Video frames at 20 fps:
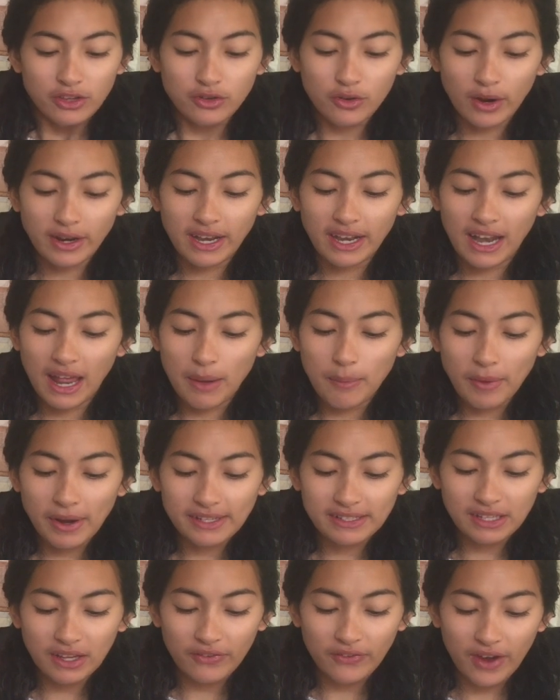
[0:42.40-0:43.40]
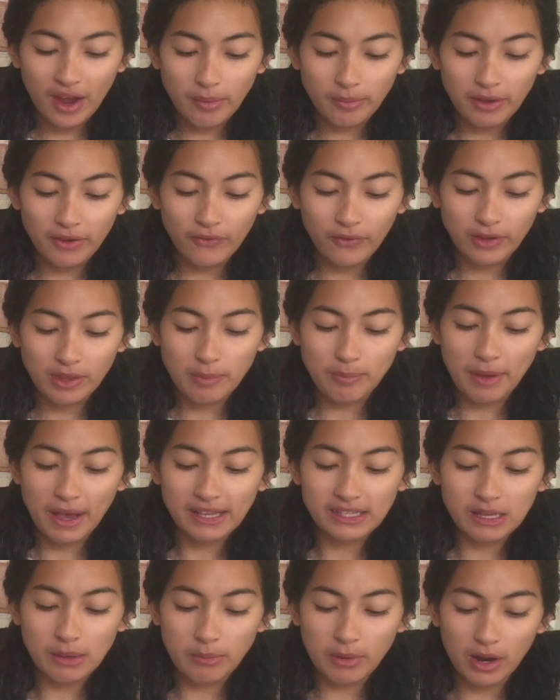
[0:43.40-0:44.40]
Join an NYC family for the
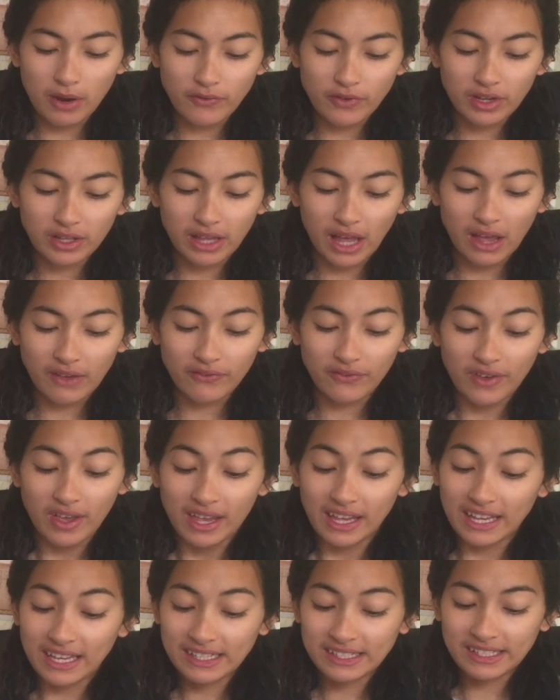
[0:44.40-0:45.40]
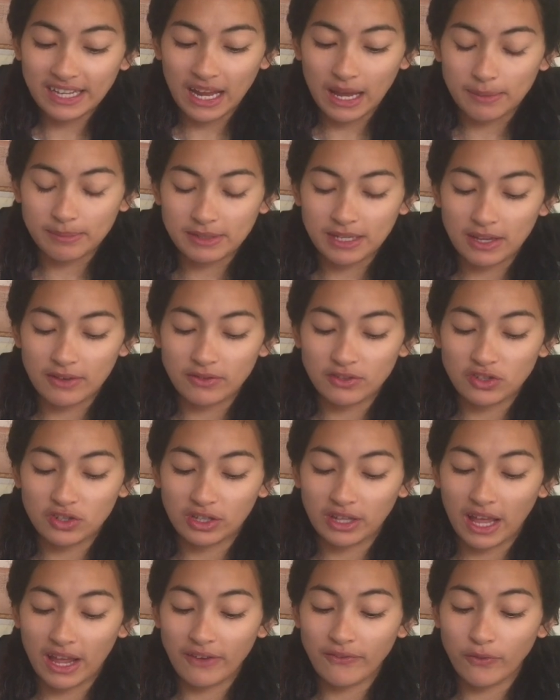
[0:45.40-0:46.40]
best summer of your life. East Hampton,
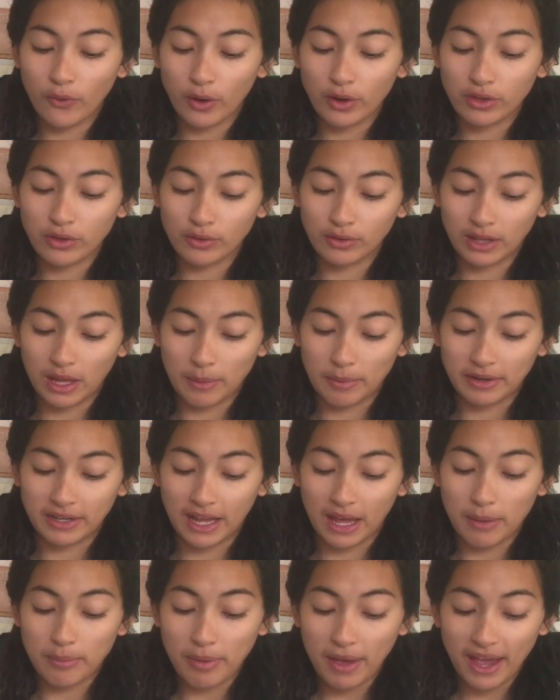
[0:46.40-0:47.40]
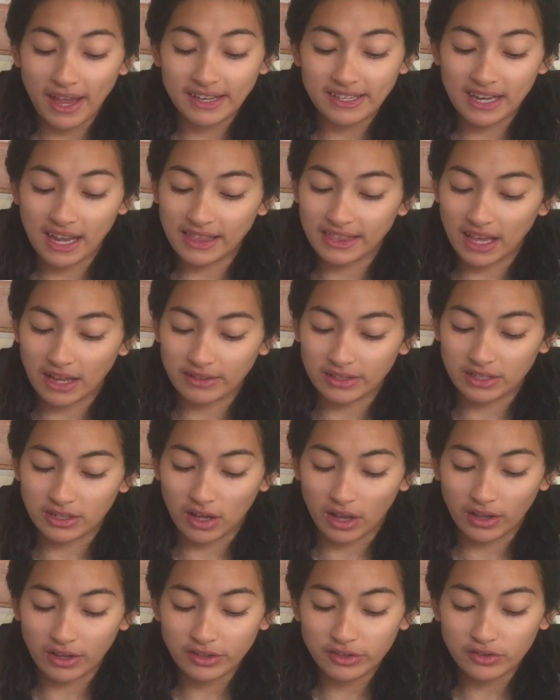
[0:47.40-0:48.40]
July 4th through Labor Day. Pay
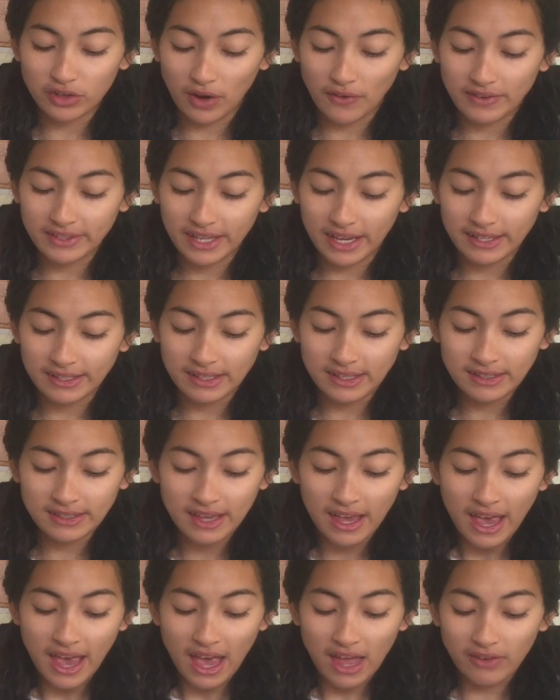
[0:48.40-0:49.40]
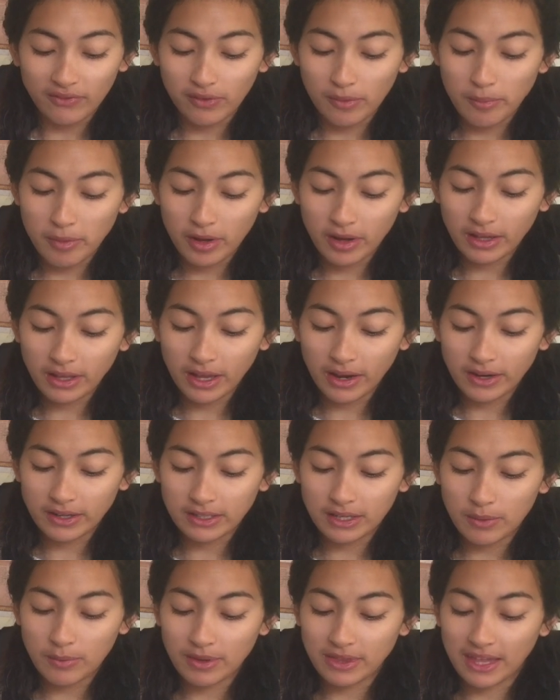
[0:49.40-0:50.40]
$10,000, driver's license, and
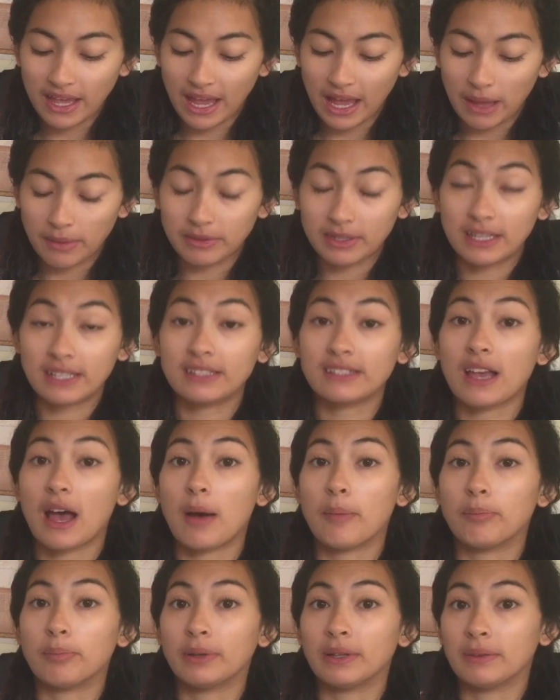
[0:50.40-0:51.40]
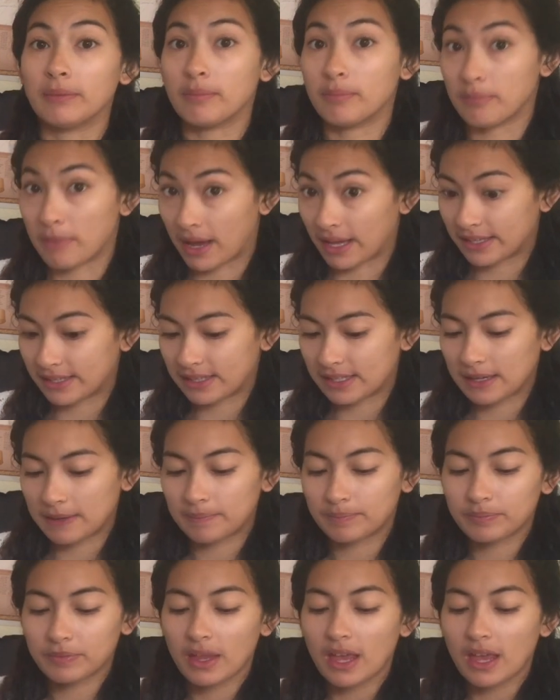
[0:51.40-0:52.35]
familiarity with the Hamptons a must.